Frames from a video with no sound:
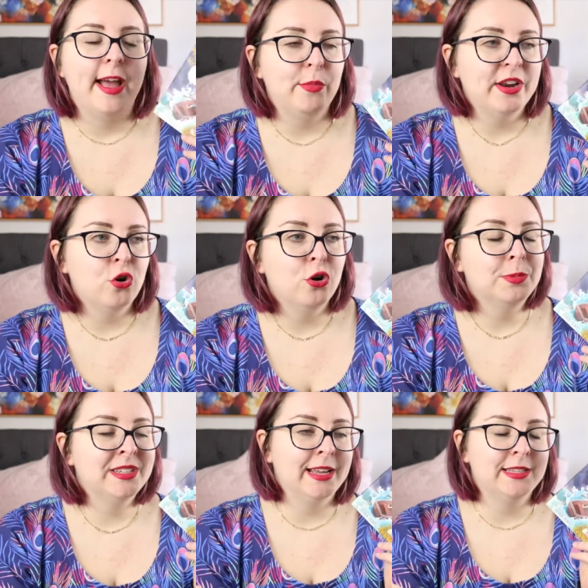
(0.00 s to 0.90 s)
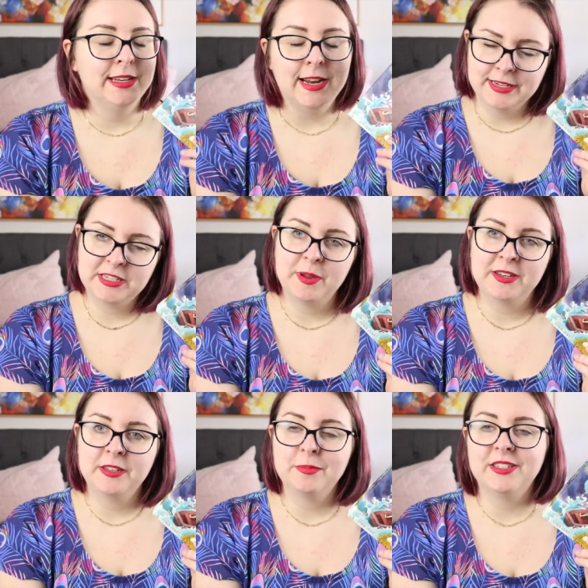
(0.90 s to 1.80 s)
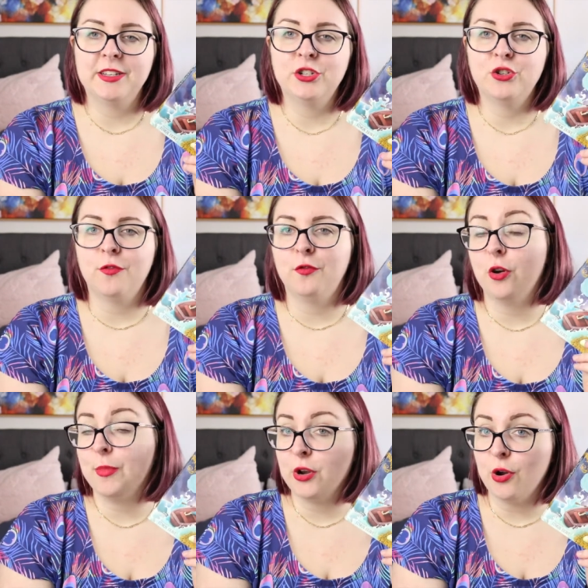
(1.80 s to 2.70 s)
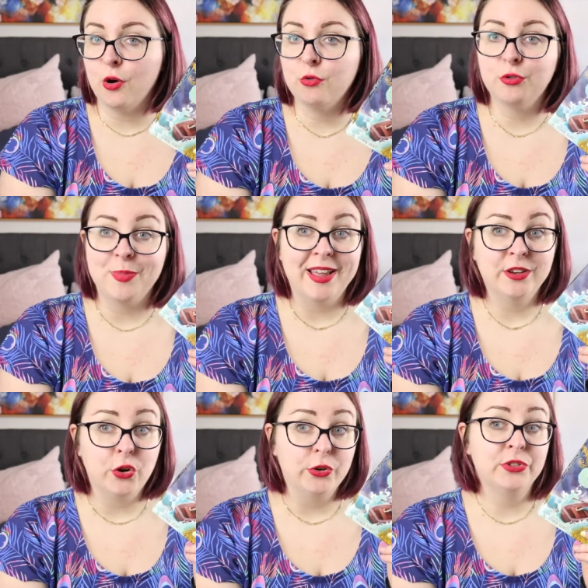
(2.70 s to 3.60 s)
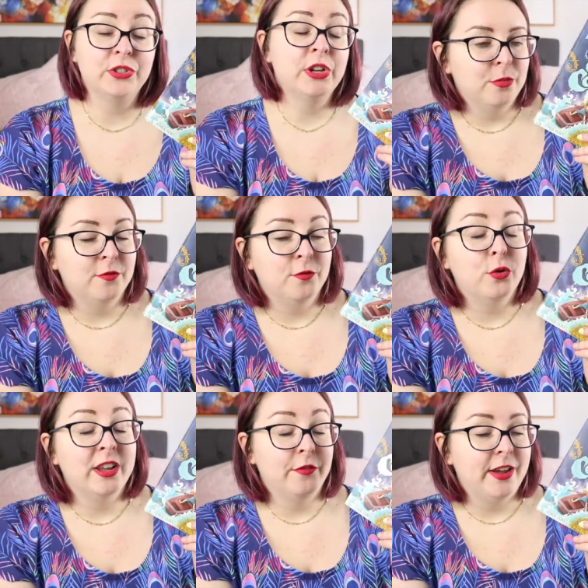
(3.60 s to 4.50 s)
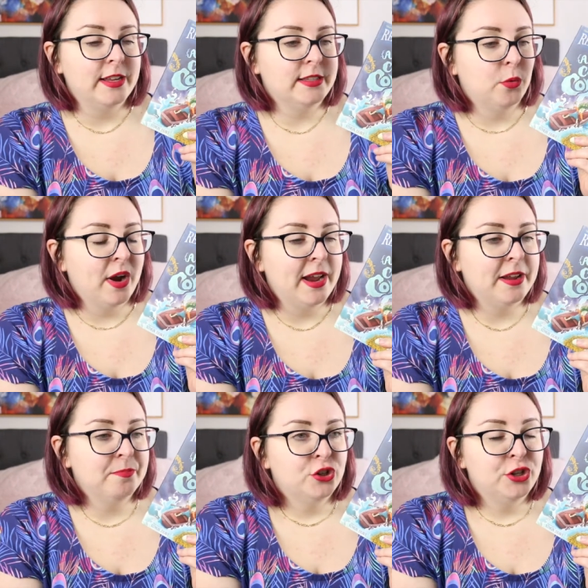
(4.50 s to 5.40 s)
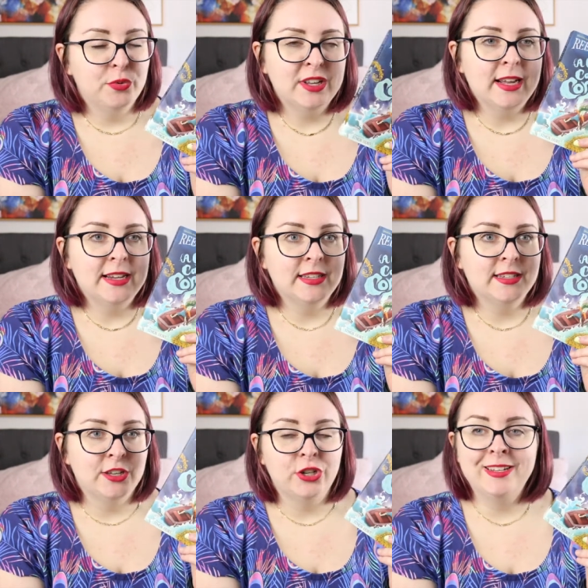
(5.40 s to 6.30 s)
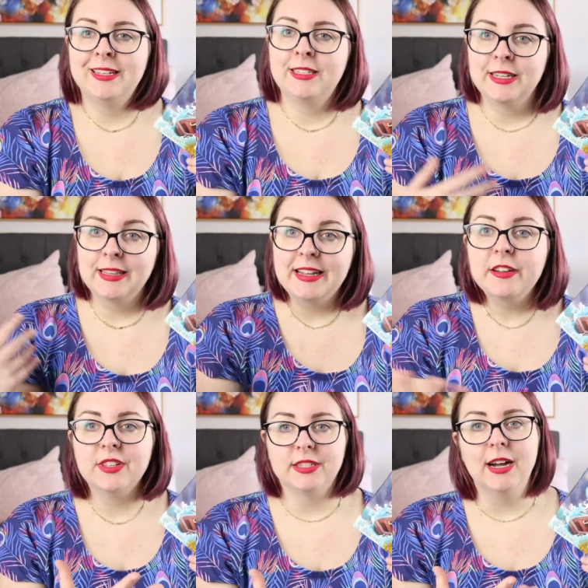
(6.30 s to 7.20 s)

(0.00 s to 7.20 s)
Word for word: And when Corpse gets an unexpected message from an old man ghost before he fades away, she realizes that she needs to leave this